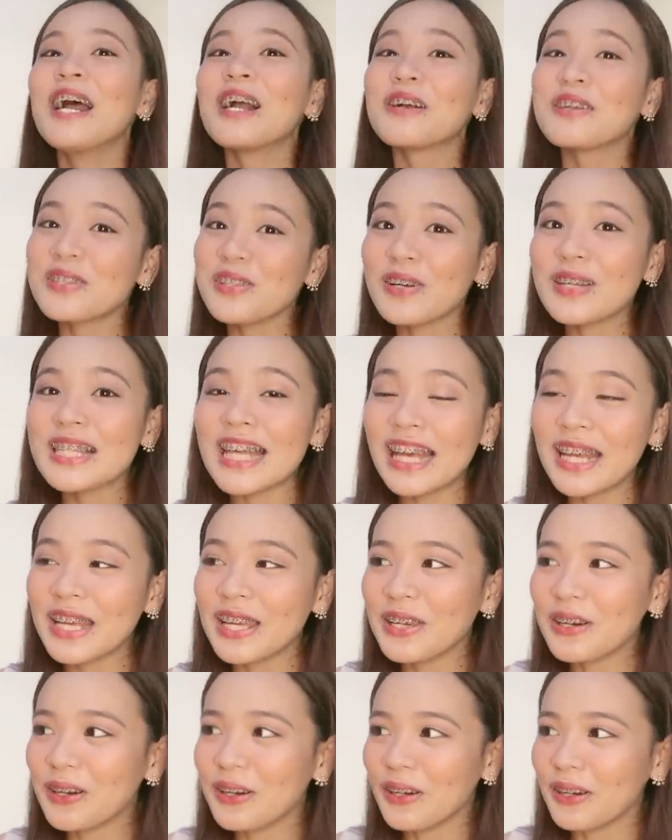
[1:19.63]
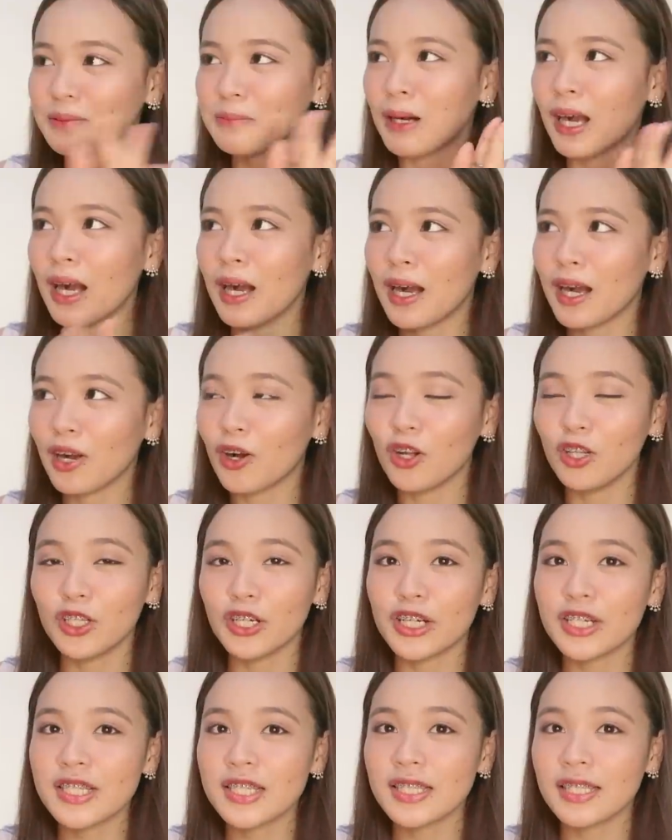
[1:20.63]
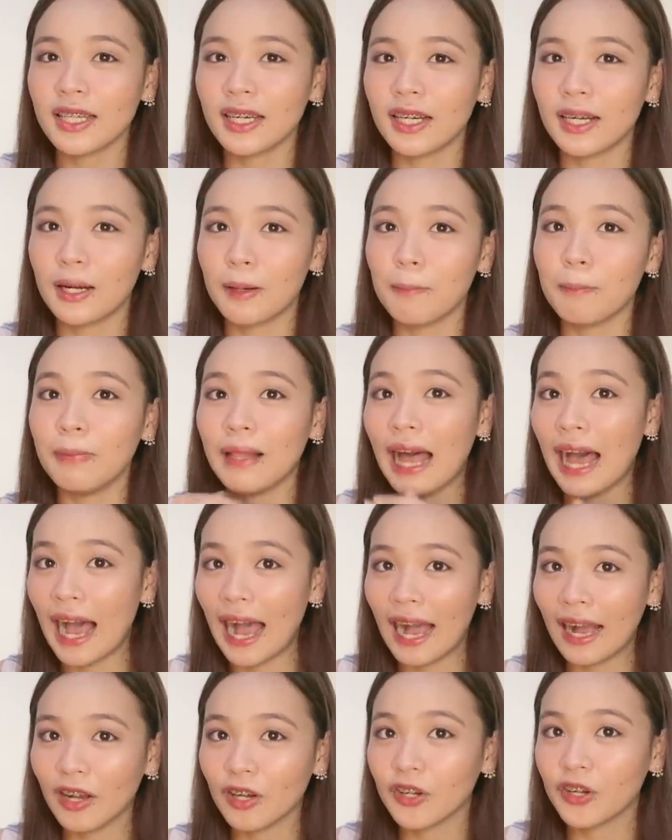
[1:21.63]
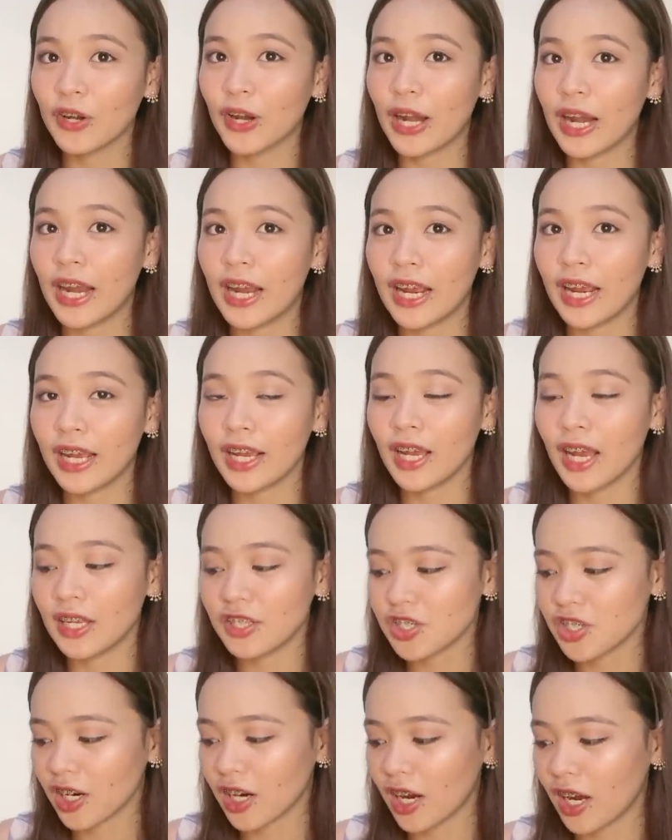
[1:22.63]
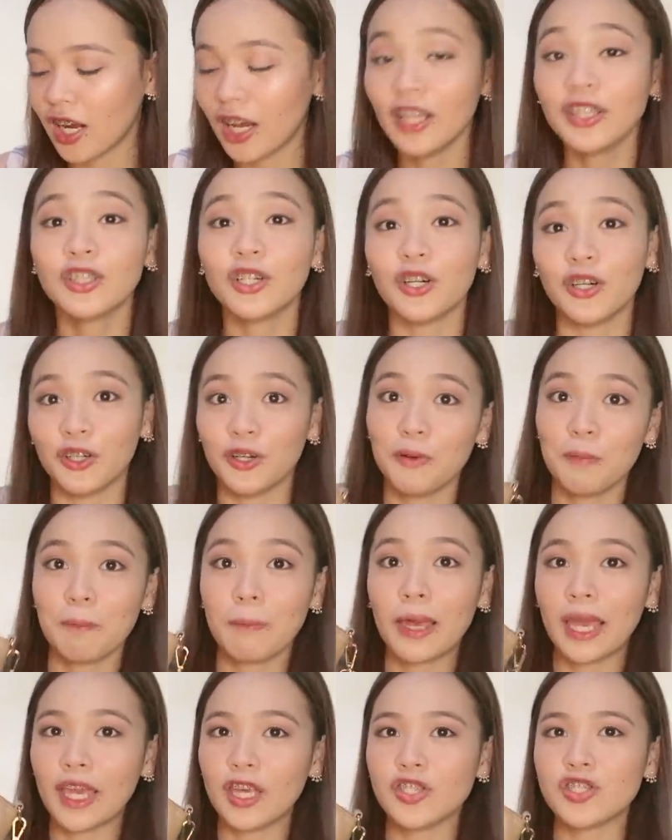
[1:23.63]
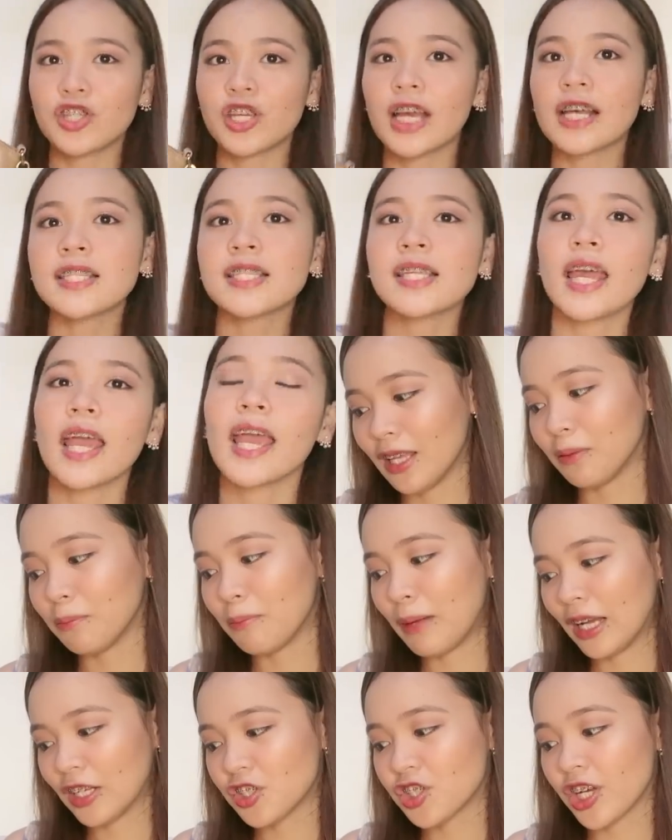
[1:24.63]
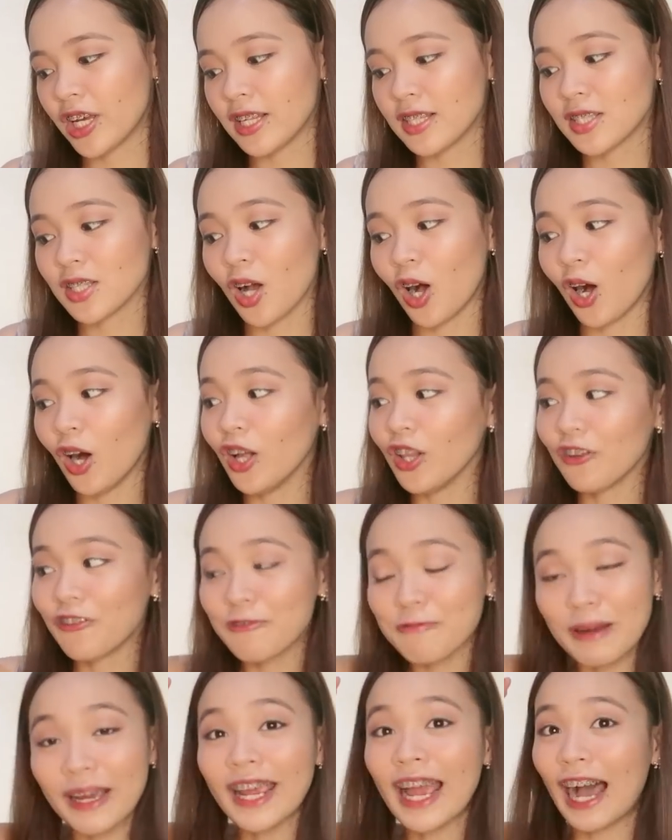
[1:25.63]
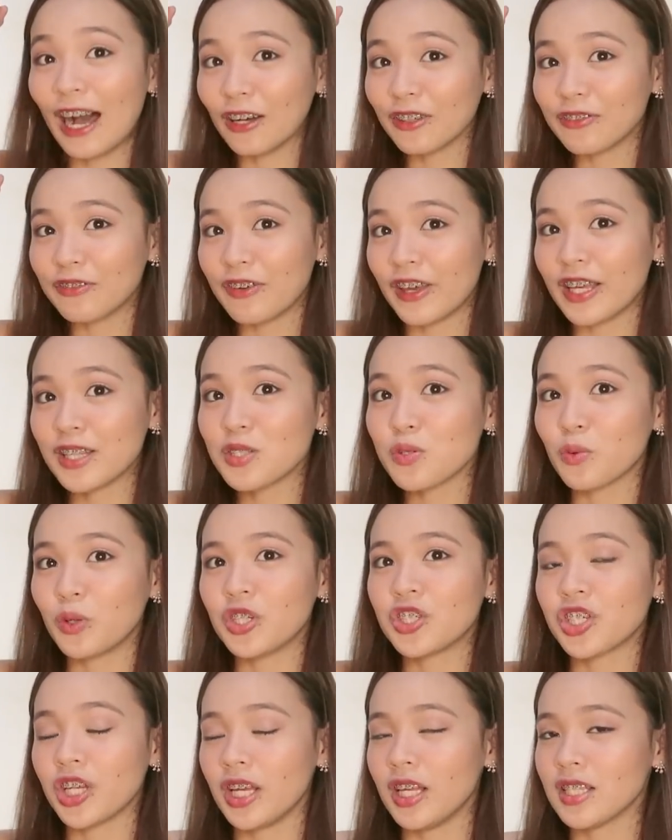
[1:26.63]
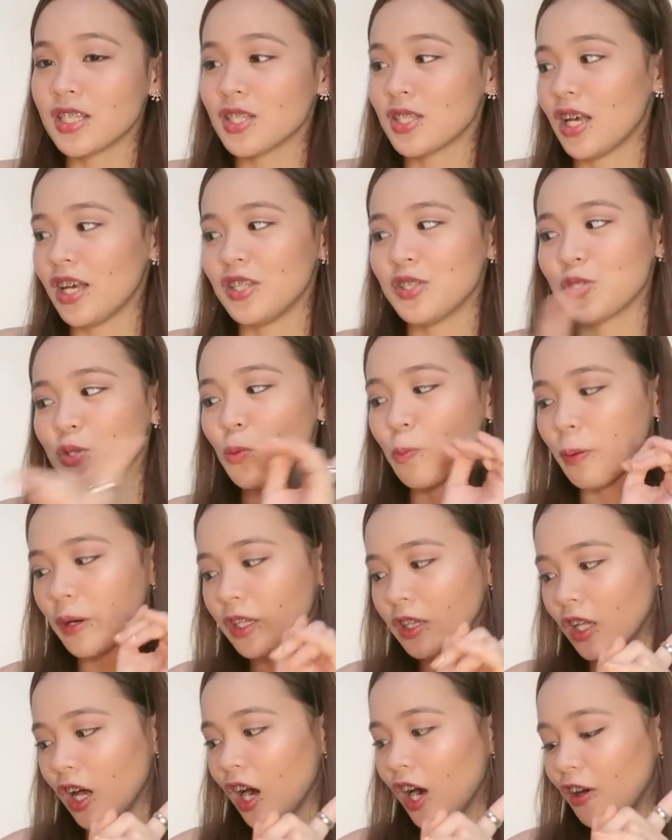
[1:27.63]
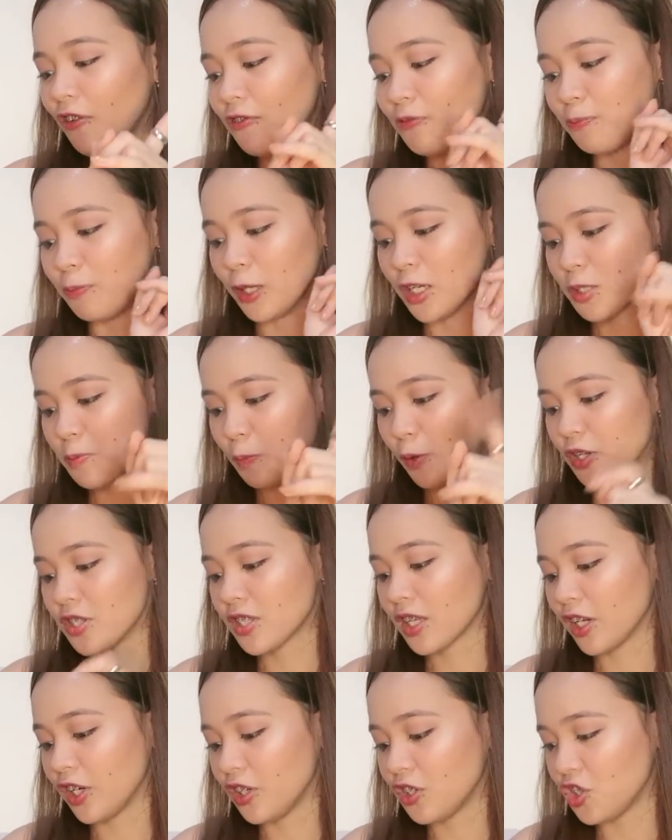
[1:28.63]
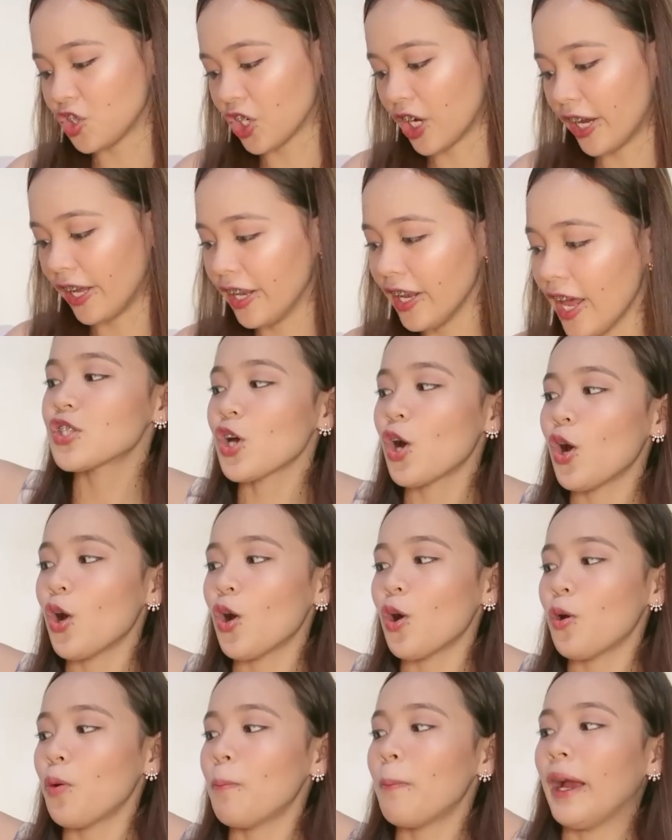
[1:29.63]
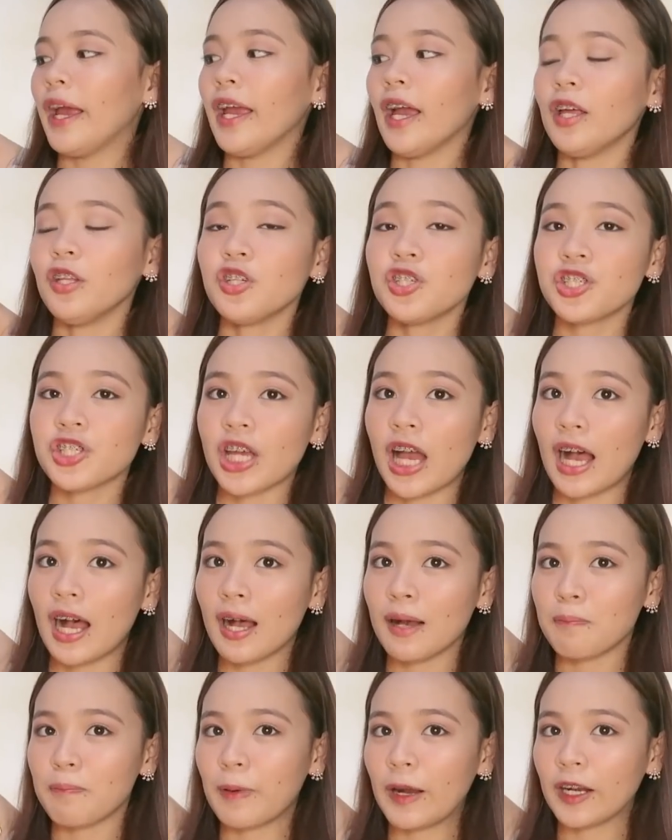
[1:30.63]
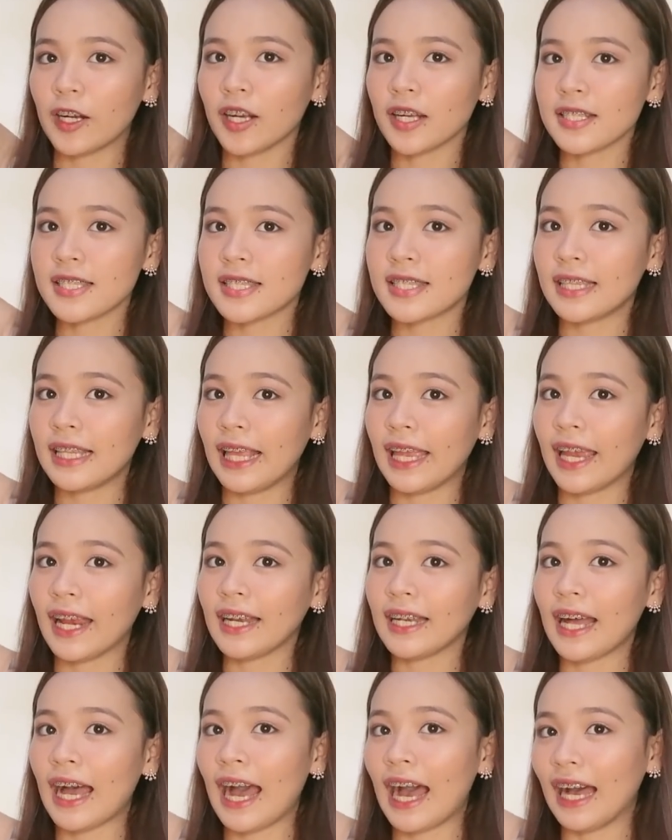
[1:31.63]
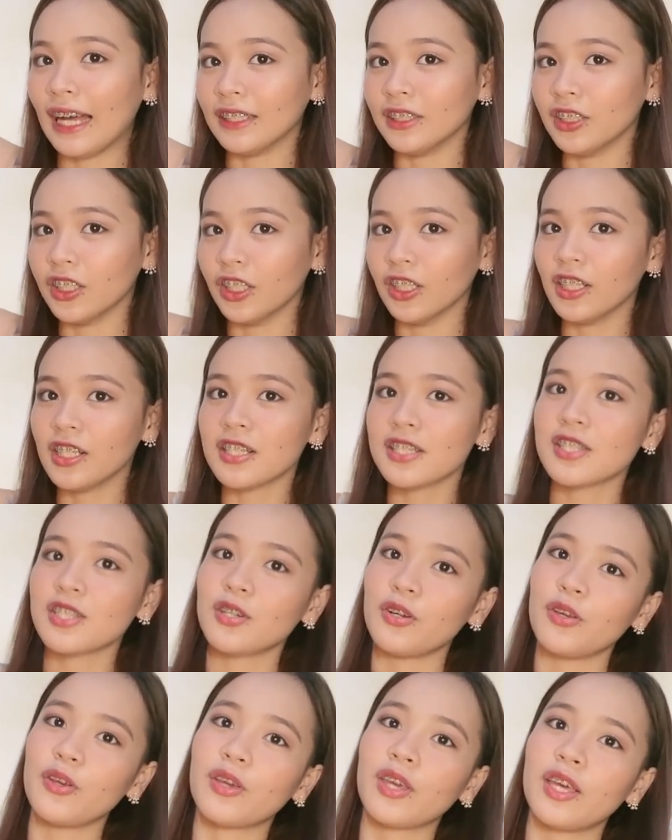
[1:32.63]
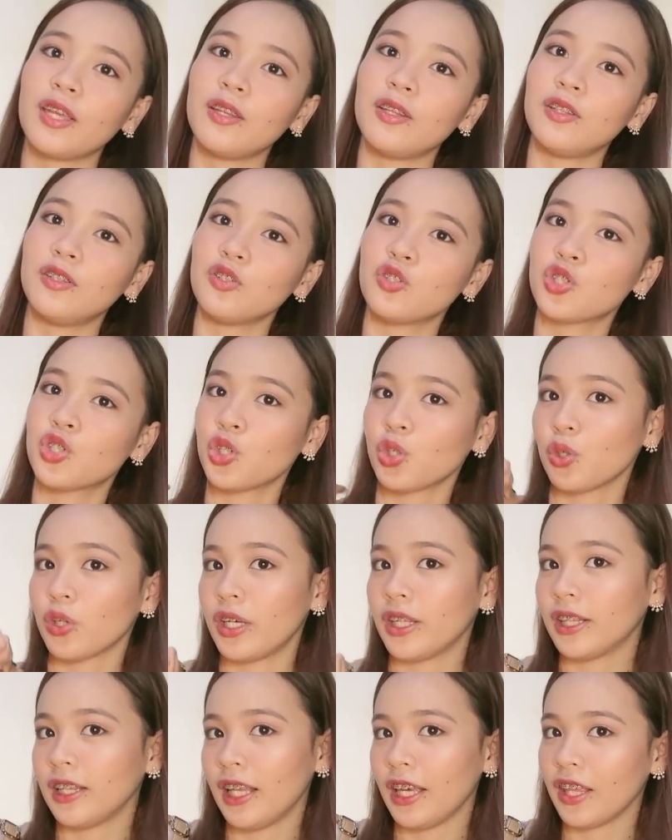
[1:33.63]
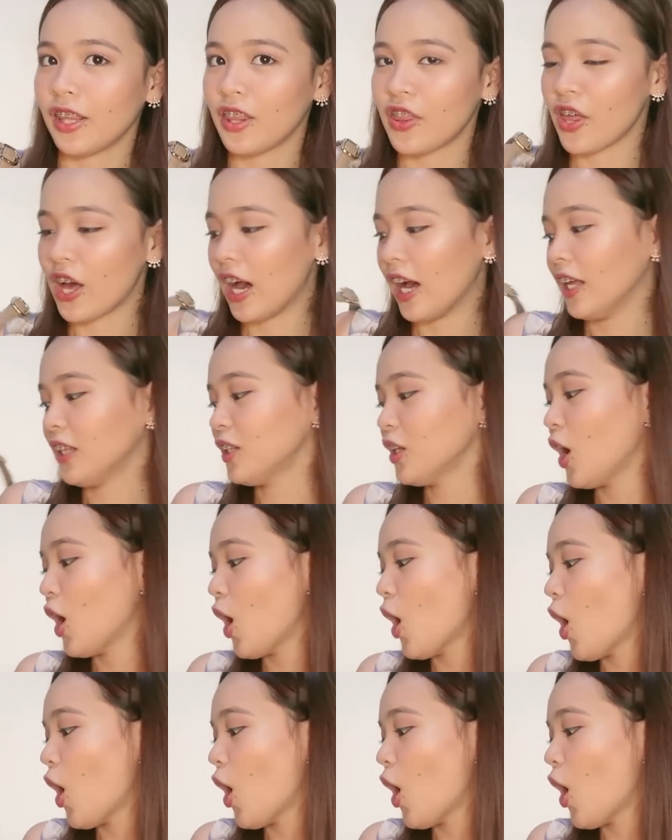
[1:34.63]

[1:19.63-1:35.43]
Gusto ko sana yung mga colors na black, gray, at saka ito, beige. Kasi it matches all of my outfits, which is I super love. Plus points kayo dyan. So, may ano siya, parang sling na handle. So, you can chuck it like that.